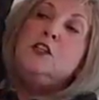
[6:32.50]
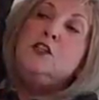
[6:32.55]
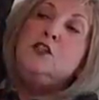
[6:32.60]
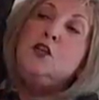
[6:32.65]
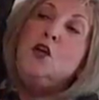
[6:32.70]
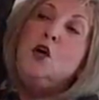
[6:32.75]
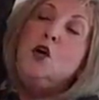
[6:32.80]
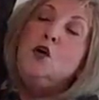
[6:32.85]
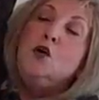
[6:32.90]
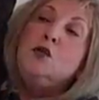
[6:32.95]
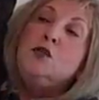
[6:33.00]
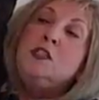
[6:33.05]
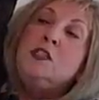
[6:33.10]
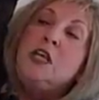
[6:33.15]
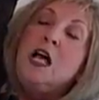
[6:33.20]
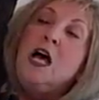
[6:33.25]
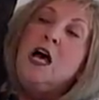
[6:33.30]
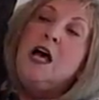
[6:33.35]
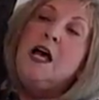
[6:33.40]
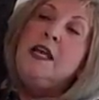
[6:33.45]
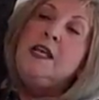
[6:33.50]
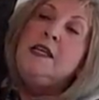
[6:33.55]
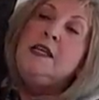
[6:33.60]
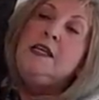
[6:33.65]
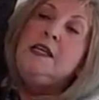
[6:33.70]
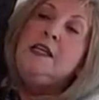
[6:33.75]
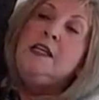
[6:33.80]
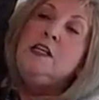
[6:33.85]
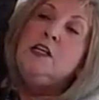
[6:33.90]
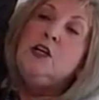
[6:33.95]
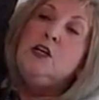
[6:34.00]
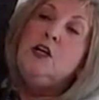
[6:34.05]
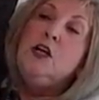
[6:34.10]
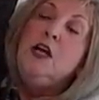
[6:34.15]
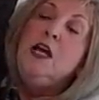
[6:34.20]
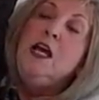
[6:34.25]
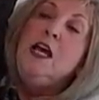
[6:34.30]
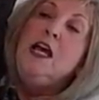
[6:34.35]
this whole side in here